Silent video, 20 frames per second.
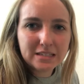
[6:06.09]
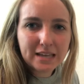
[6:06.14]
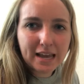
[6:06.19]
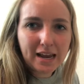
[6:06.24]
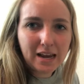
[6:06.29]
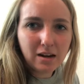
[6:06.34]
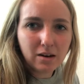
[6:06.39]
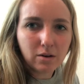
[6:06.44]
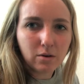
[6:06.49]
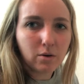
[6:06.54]

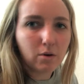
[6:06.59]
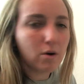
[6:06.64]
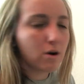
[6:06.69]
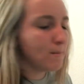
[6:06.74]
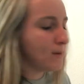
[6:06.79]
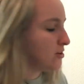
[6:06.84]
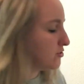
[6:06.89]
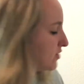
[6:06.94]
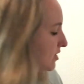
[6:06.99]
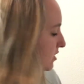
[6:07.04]
8? Or am
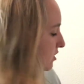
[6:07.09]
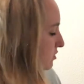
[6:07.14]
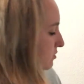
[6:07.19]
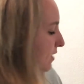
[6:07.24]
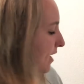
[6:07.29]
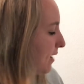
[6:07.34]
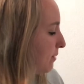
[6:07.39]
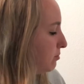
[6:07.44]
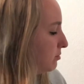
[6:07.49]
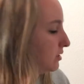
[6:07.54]
I trying to do
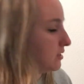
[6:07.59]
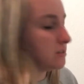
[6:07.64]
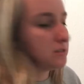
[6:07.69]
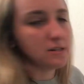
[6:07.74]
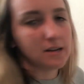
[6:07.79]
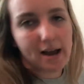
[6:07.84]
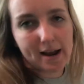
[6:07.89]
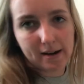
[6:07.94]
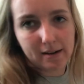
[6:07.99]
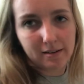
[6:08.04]
8 plus
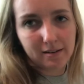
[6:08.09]
9?